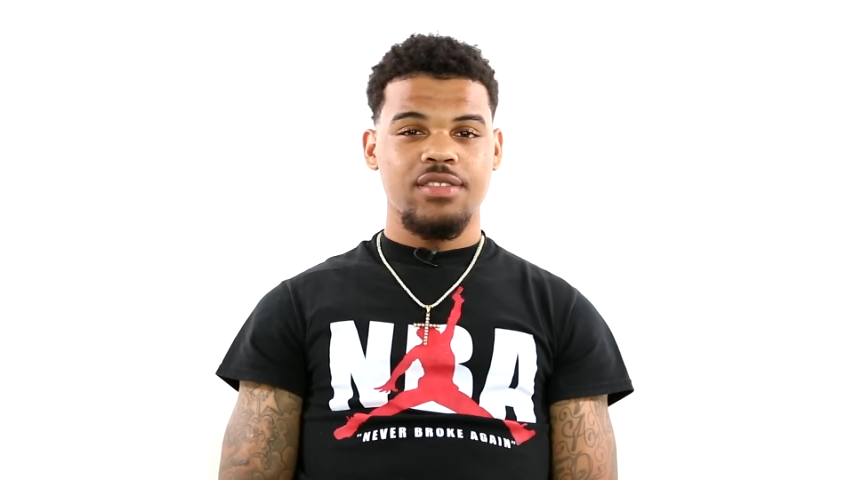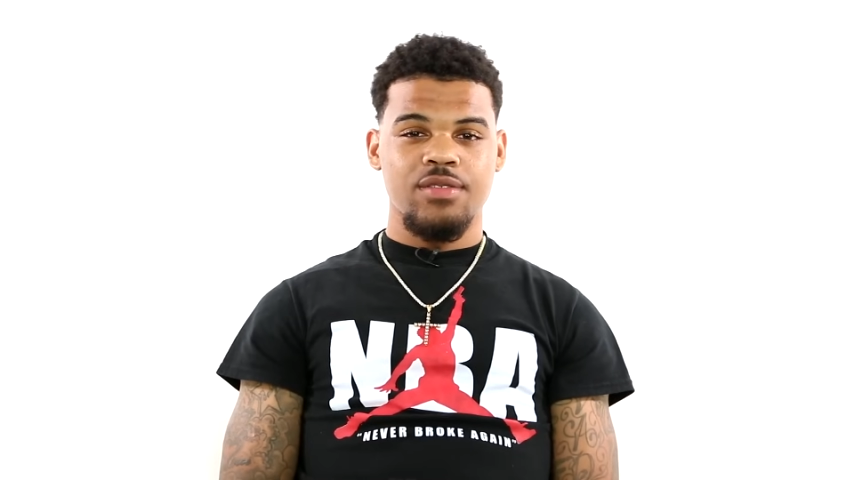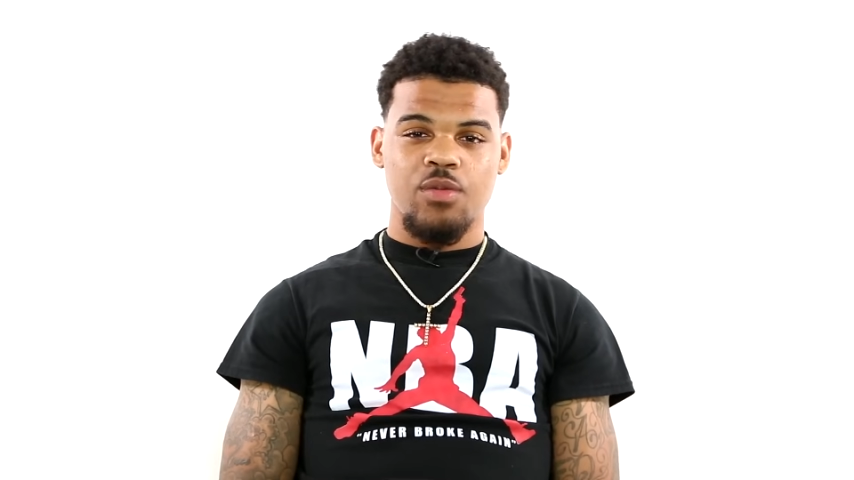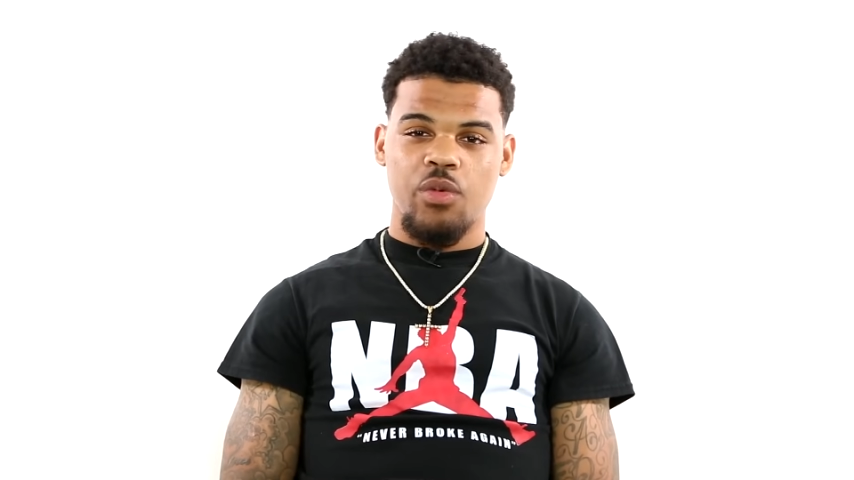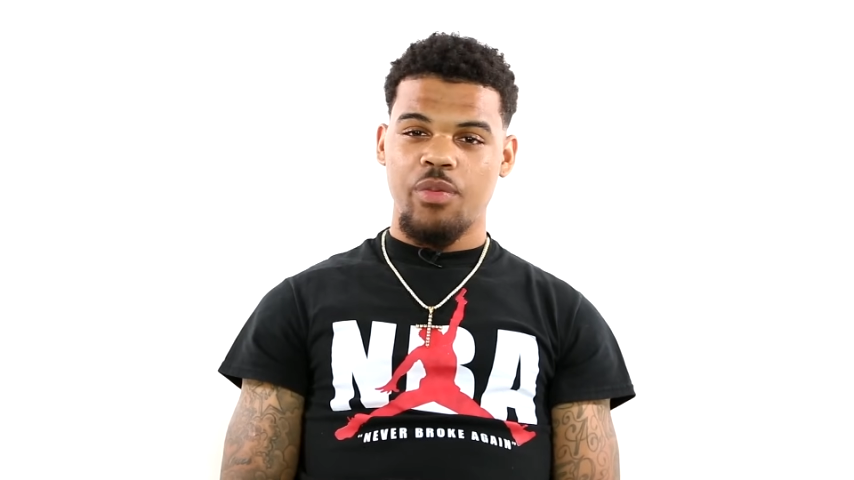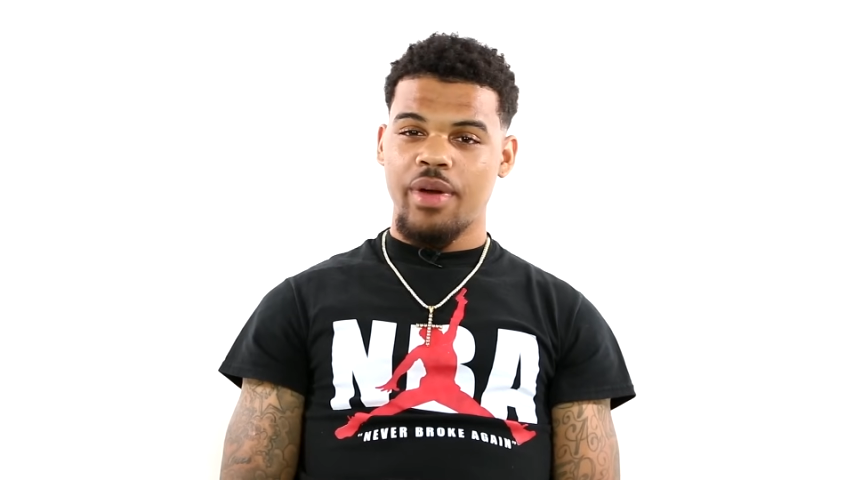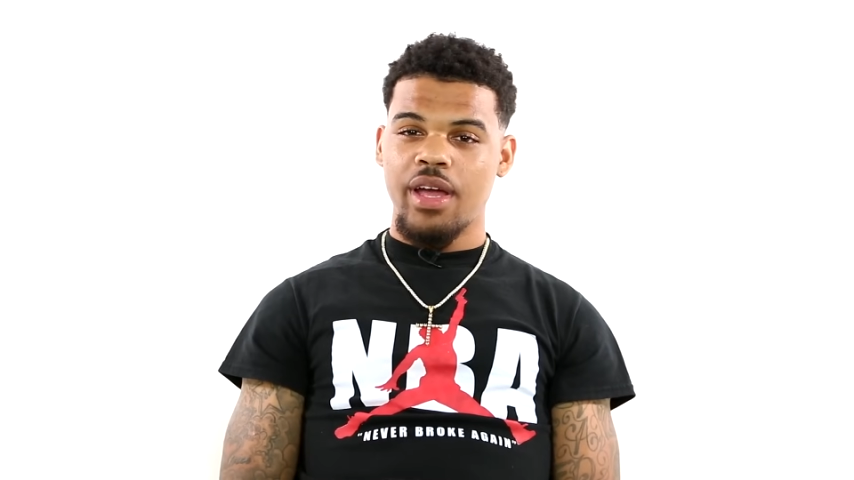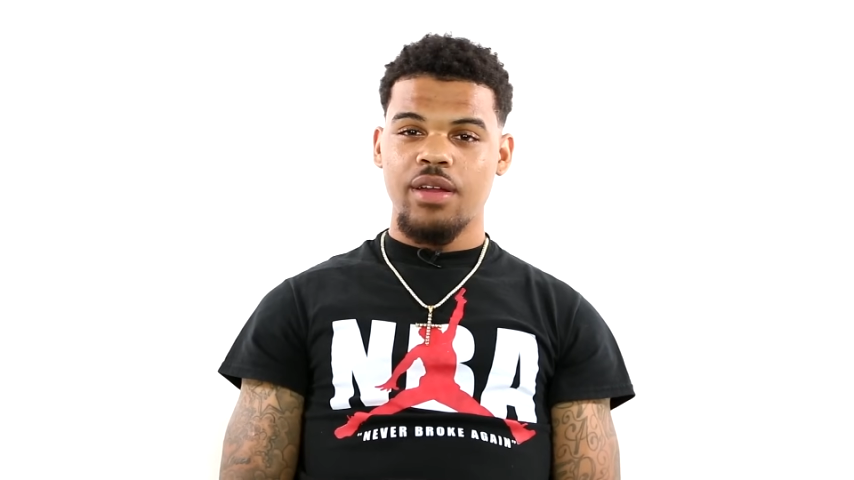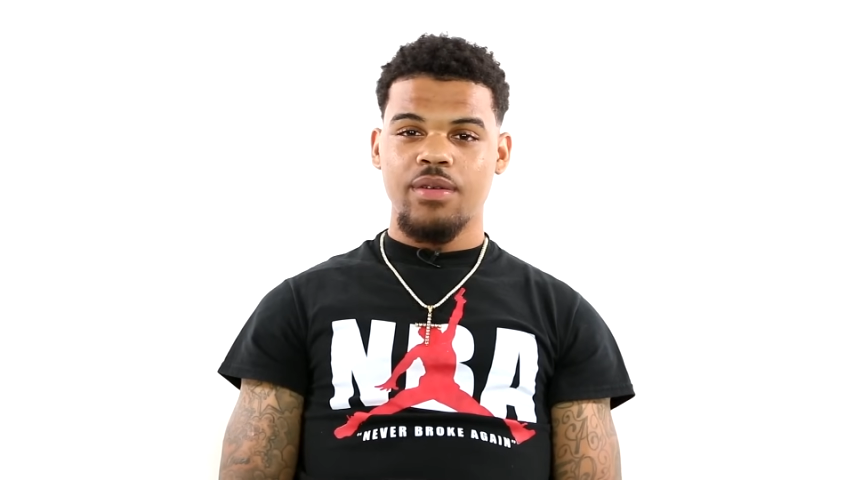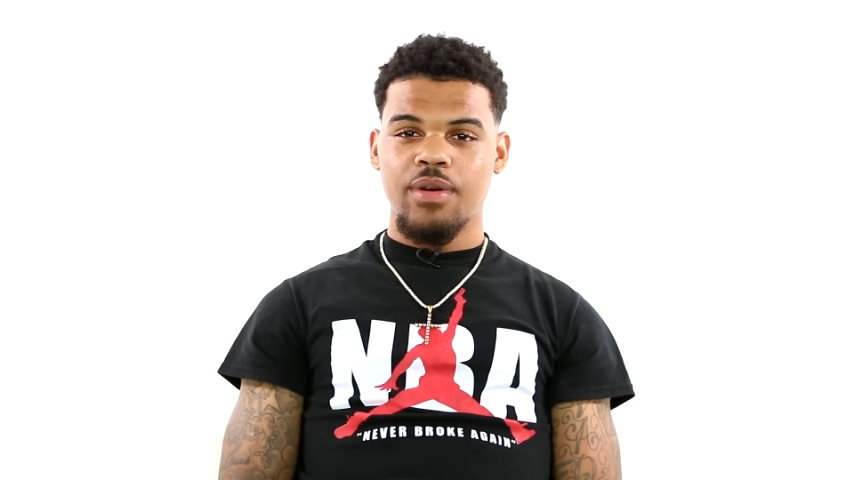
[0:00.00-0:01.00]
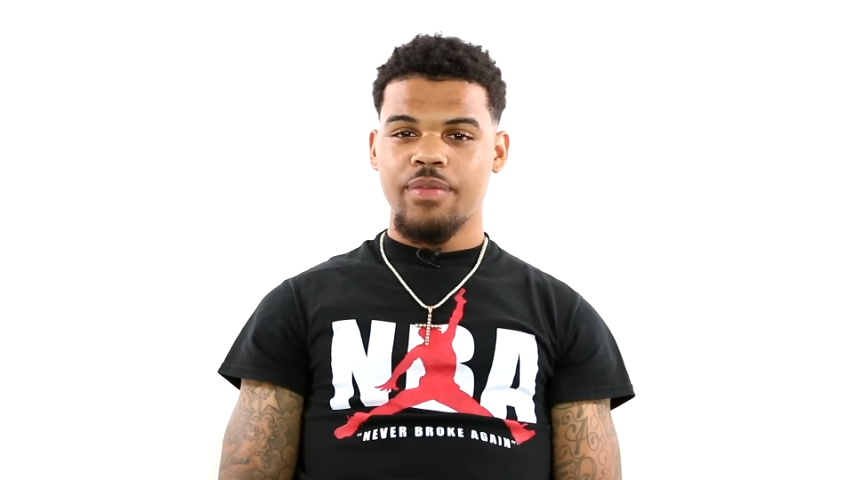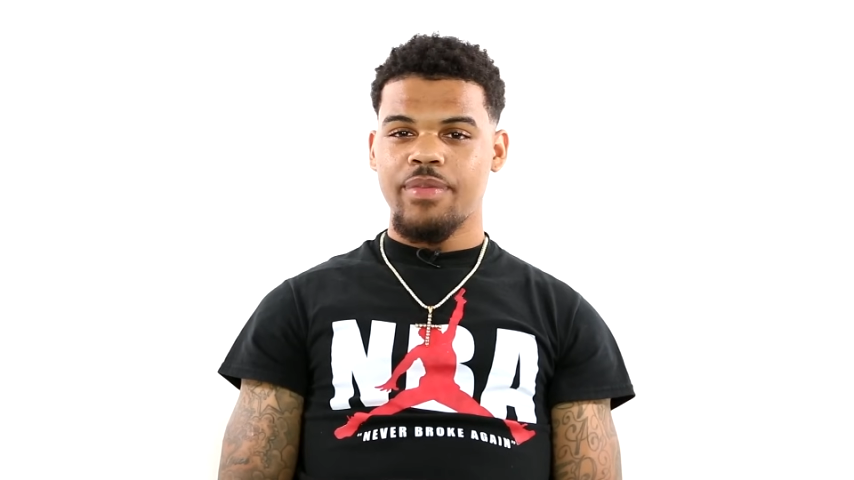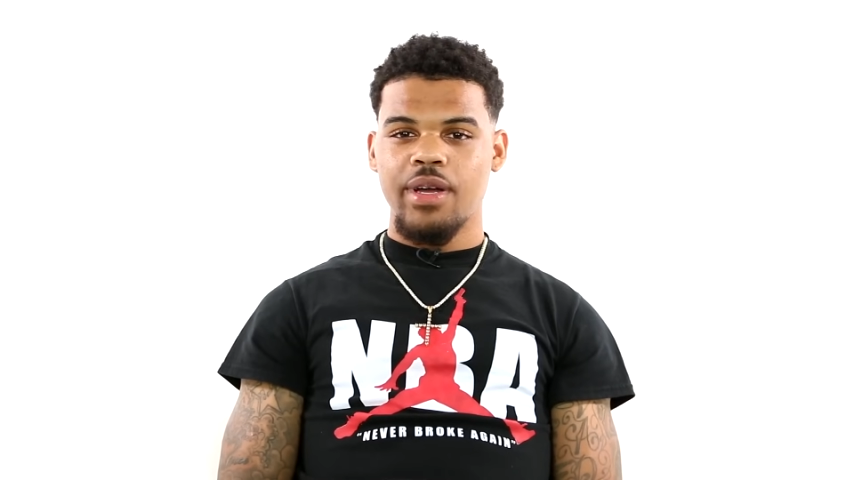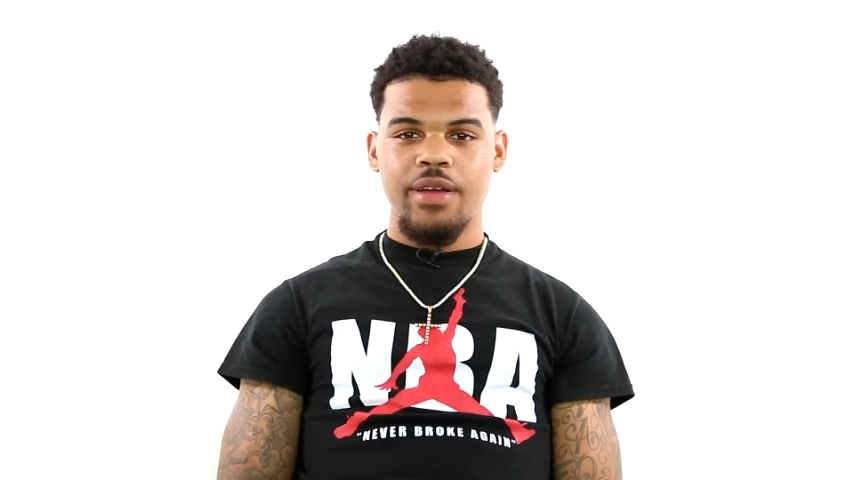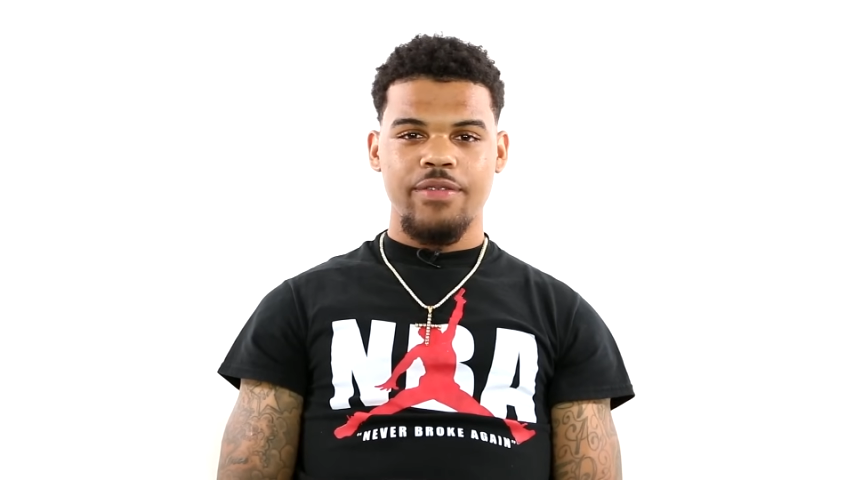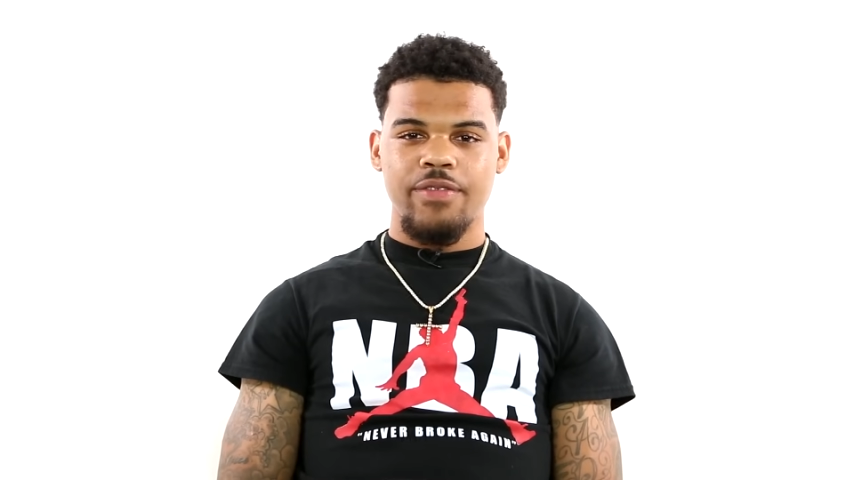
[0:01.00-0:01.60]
How we much buying, you, I'm buying